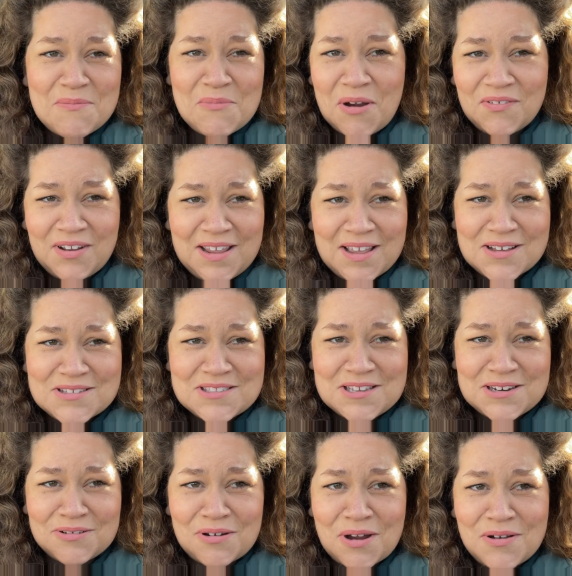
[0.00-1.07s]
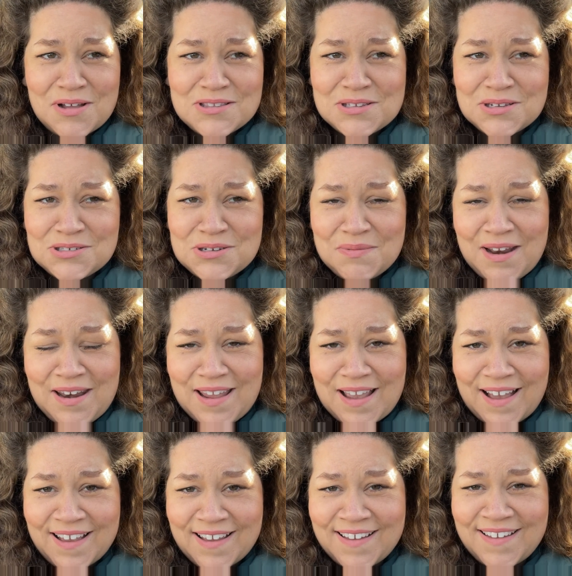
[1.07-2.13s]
more videos, and grow on social media.